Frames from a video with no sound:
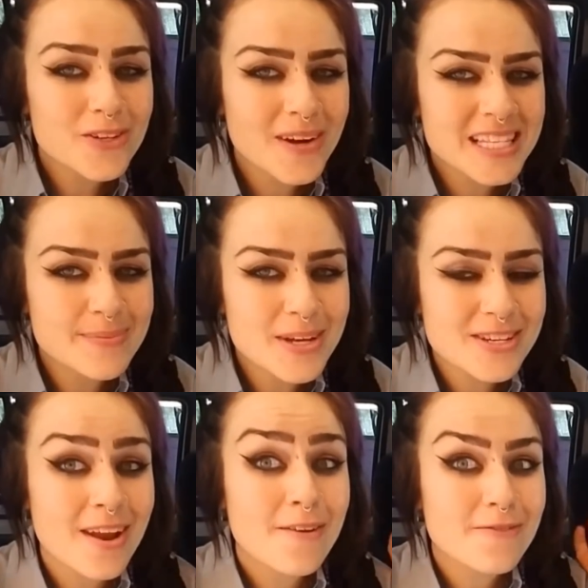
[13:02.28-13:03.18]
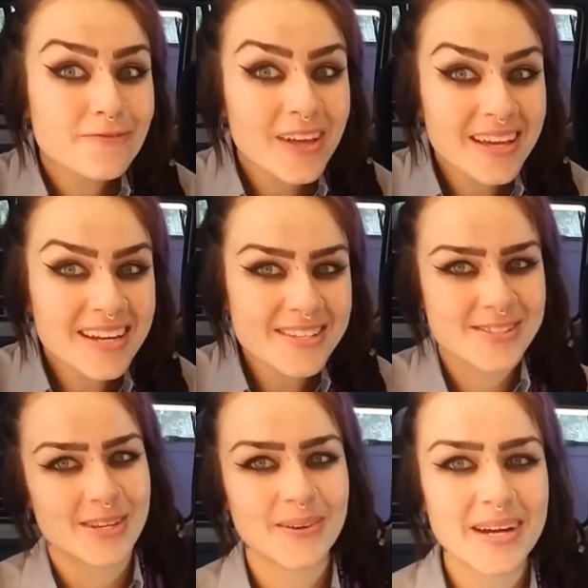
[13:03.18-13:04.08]
transmission fun
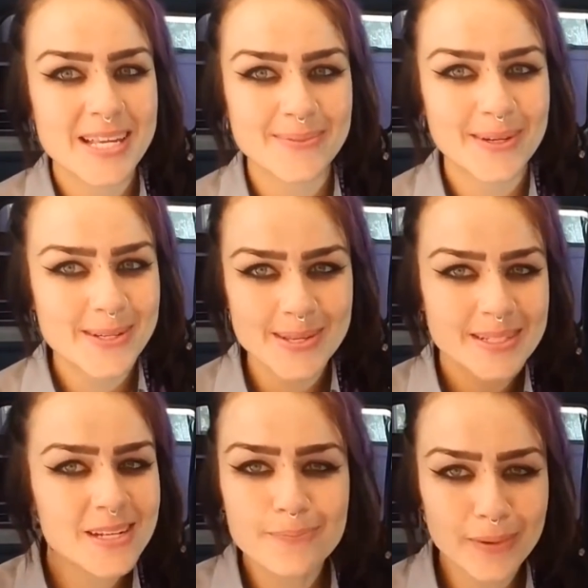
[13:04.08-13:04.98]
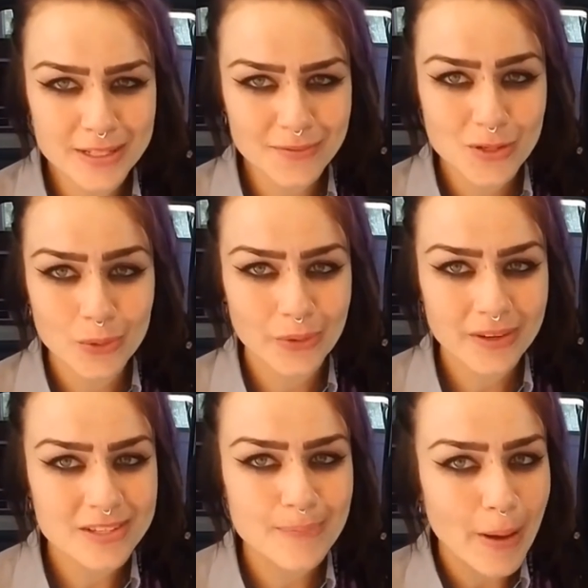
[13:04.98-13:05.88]
series where I just like did a bunch of
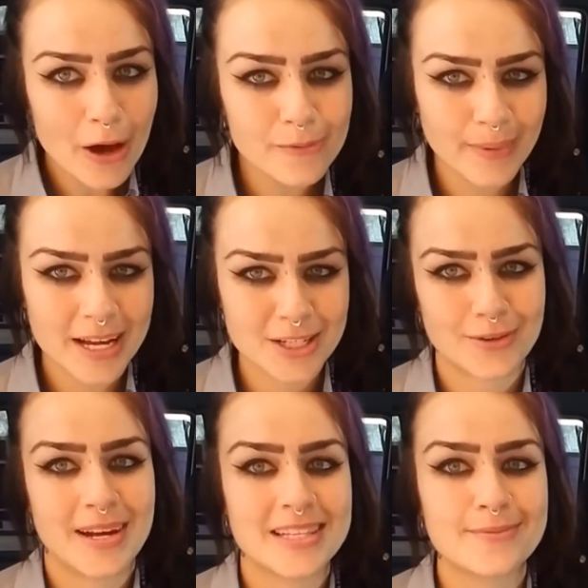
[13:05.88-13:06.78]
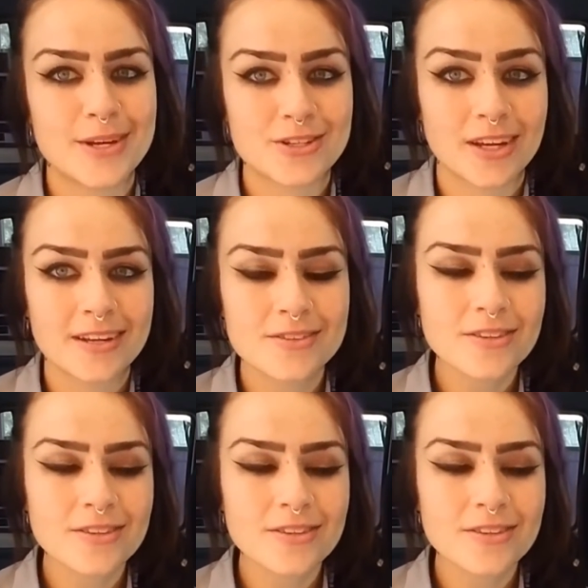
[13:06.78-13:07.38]
tutorials about my transmission.